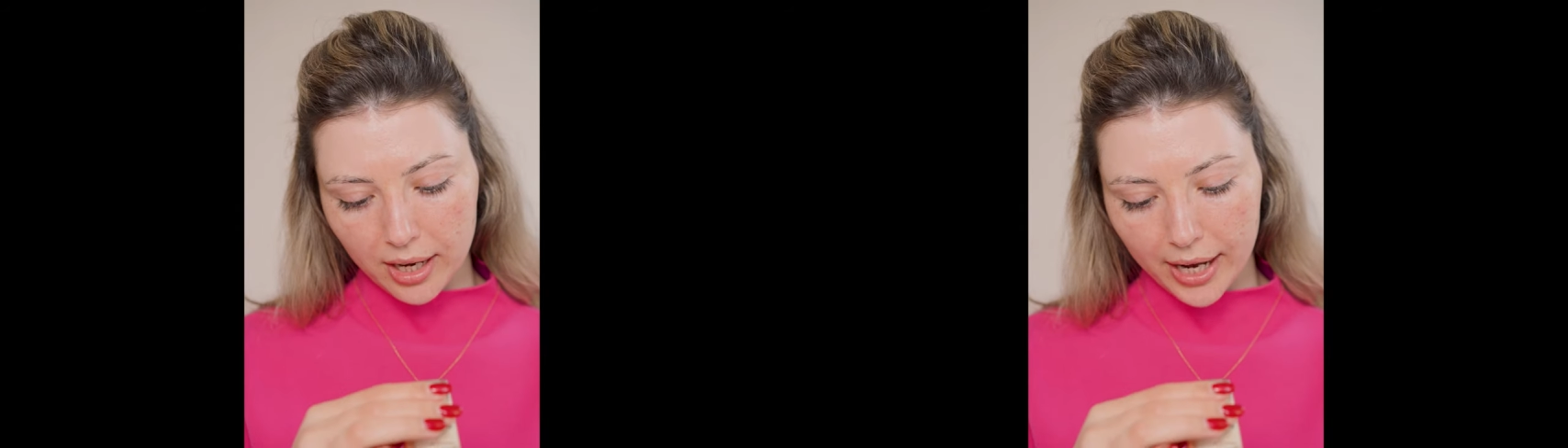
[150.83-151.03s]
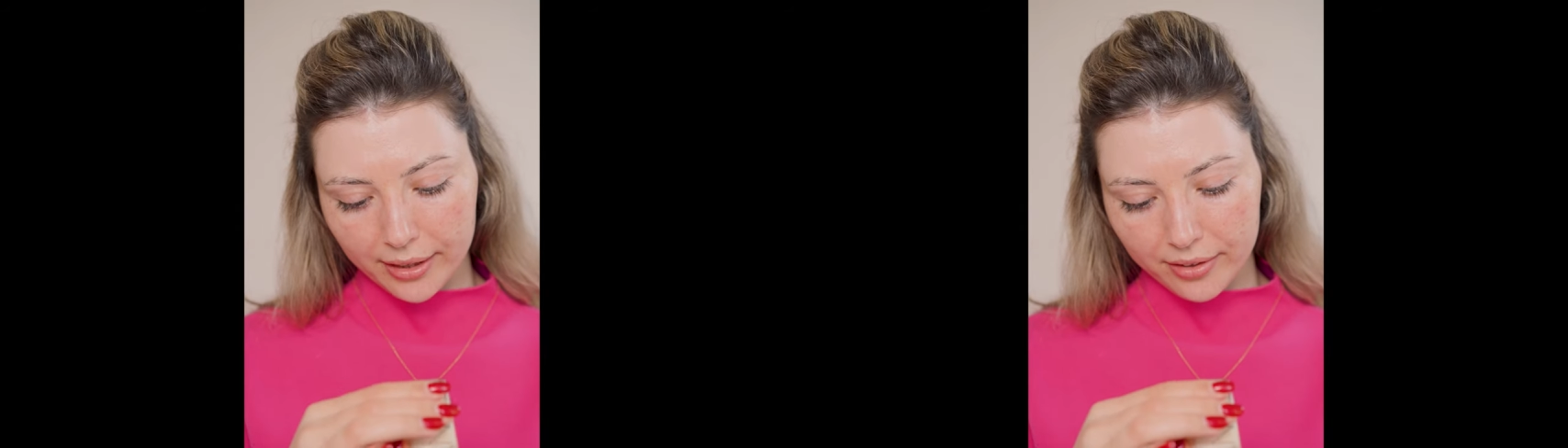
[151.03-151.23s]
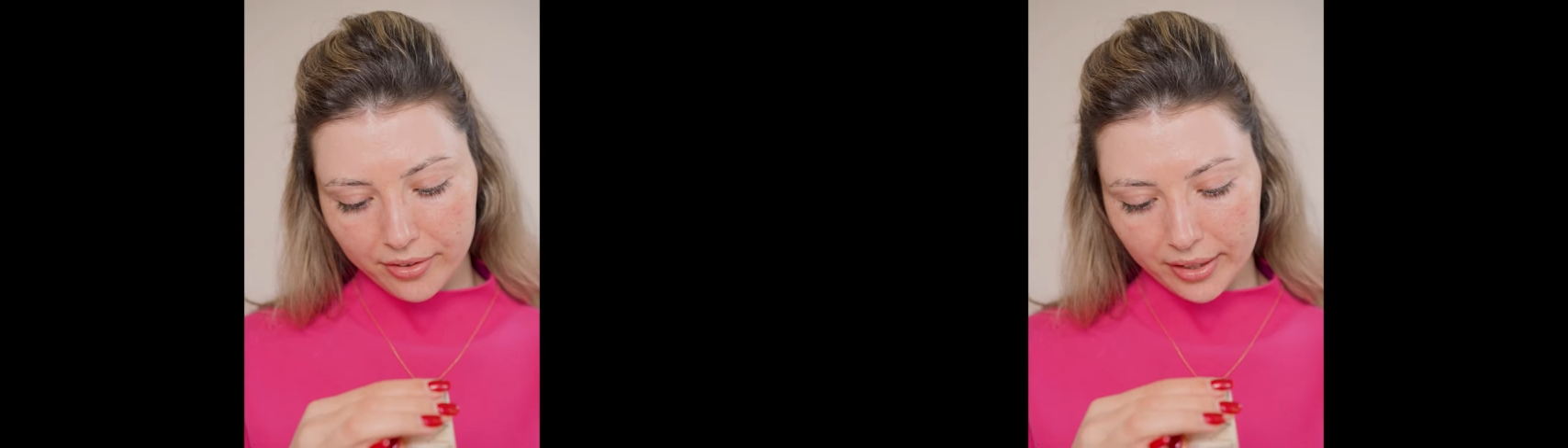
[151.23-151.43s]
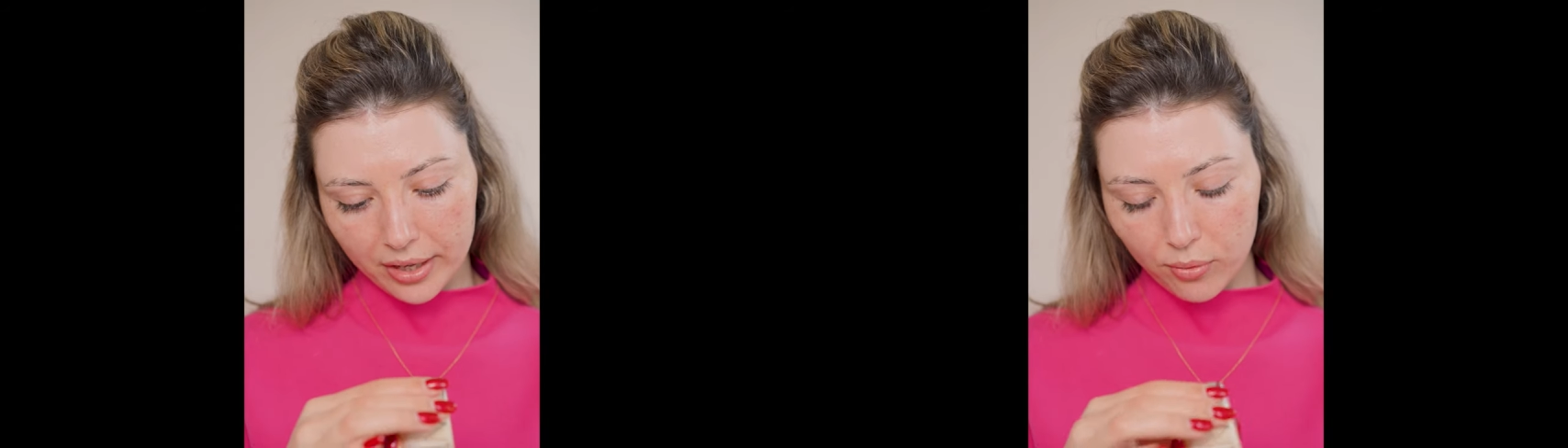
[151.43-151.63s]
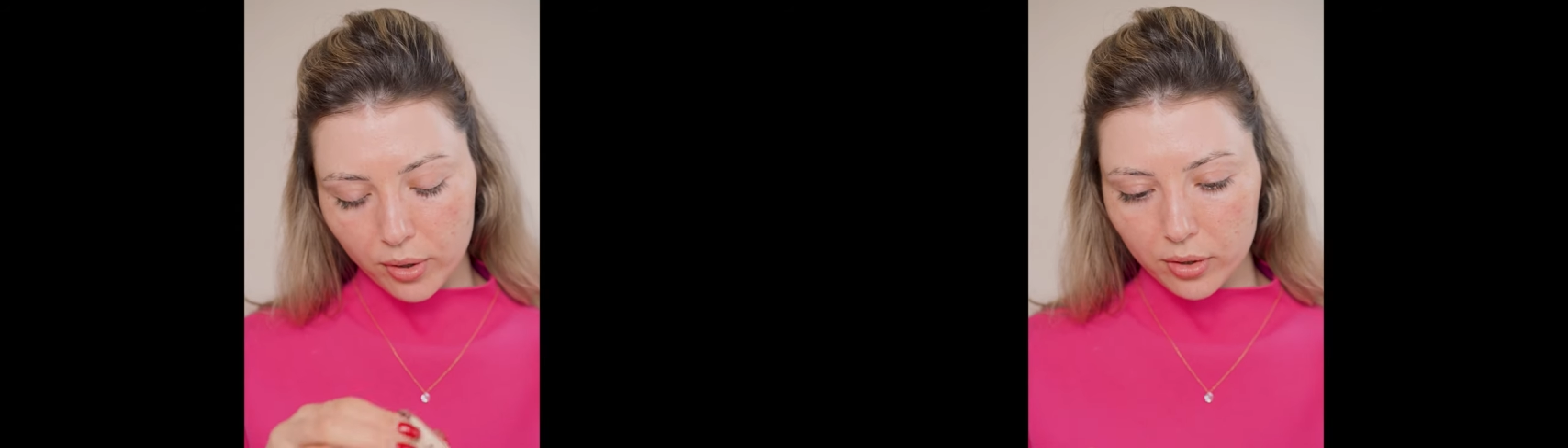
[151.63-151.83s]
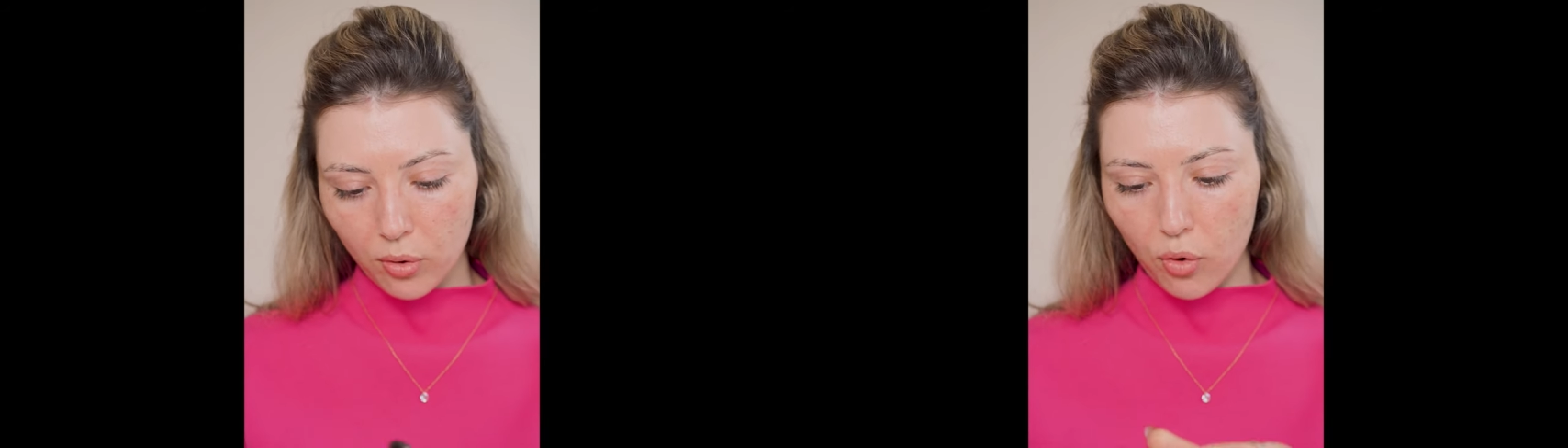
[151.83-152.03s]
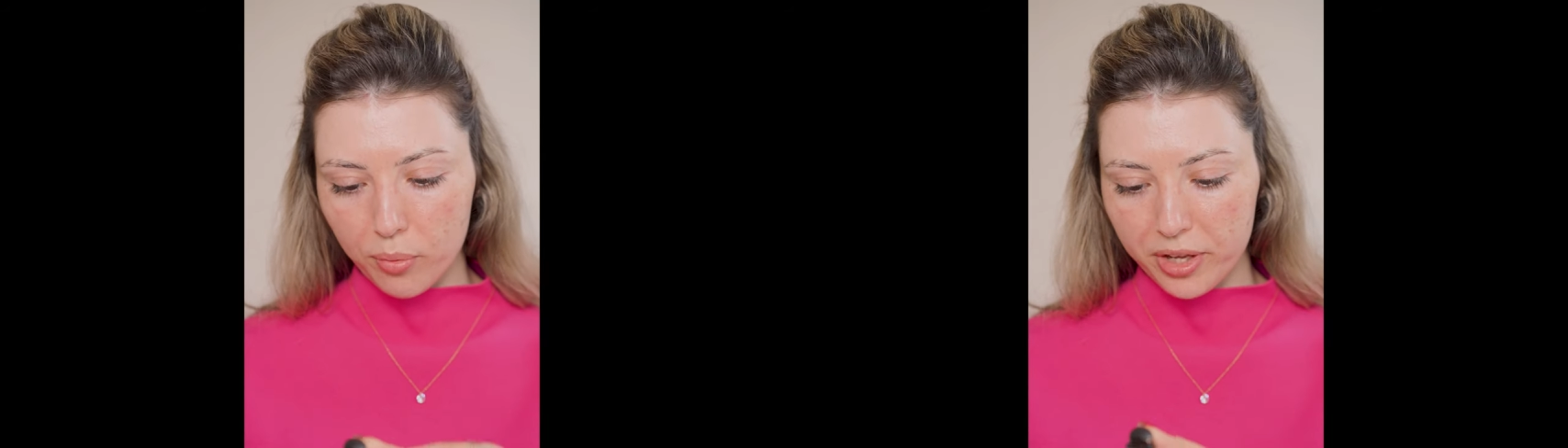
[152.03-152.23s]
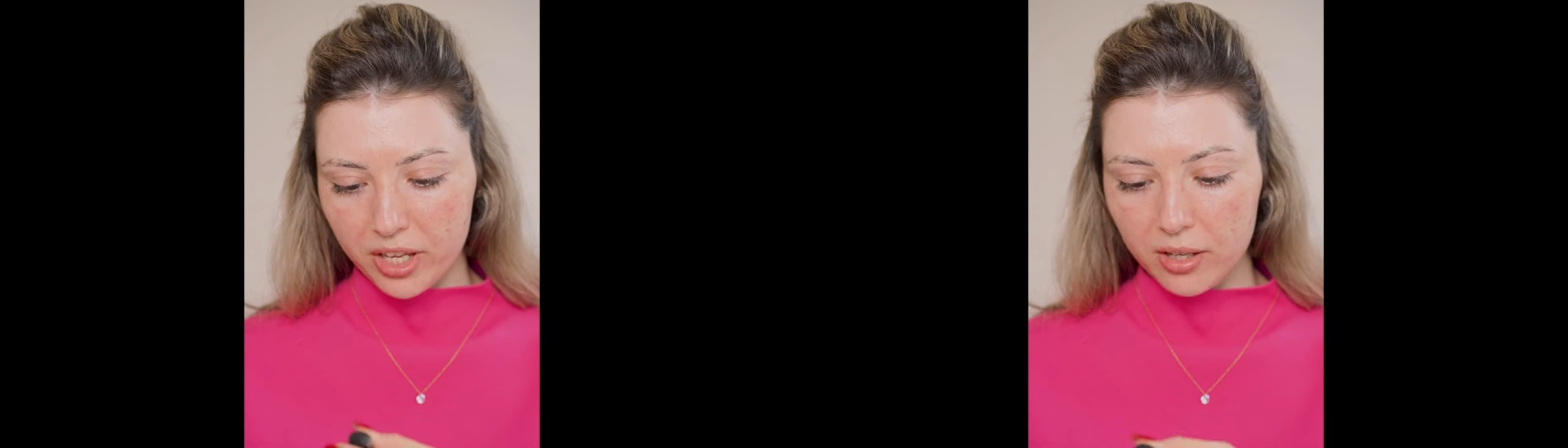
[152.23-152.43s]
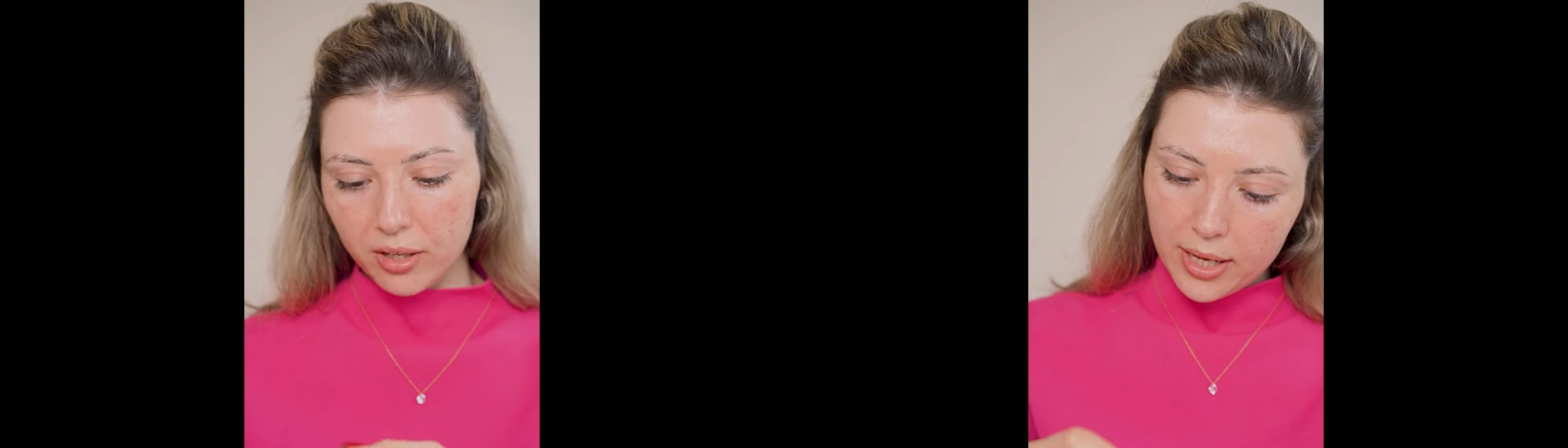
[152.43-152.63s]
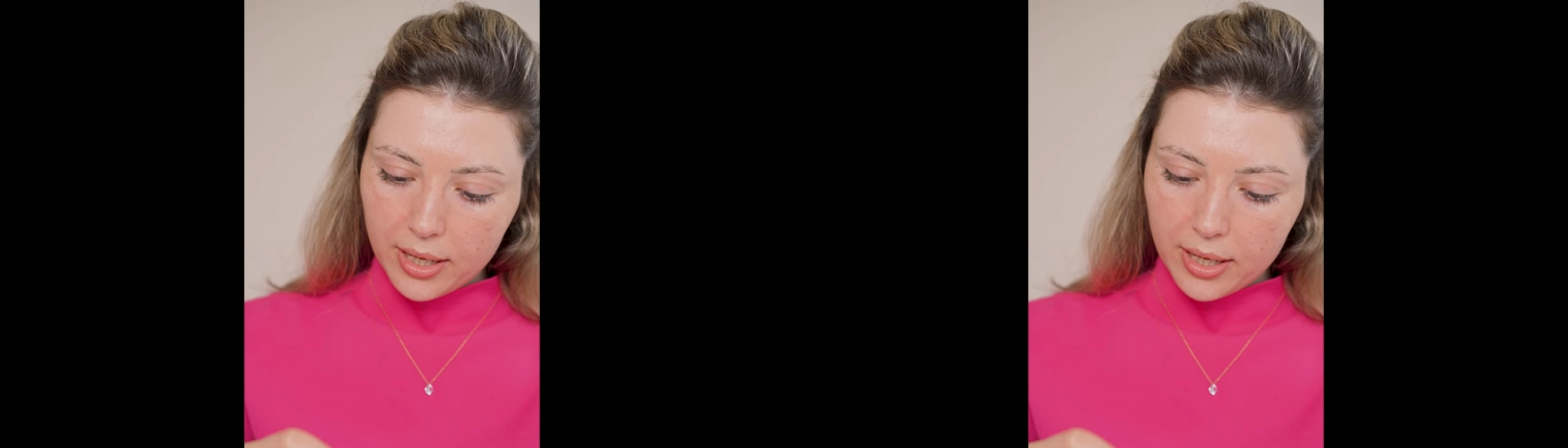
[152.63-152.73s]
Light 3 or Gobi.